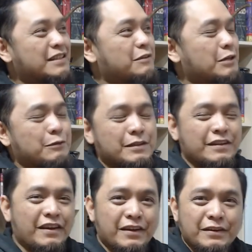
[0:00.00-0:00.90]
We were
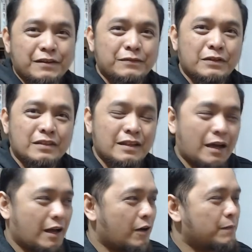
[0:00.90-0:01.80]
there a, few,
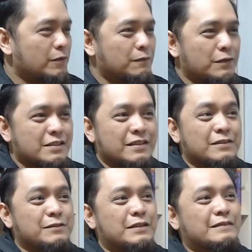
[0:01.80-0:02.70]
a couple of weeks ago. Eh.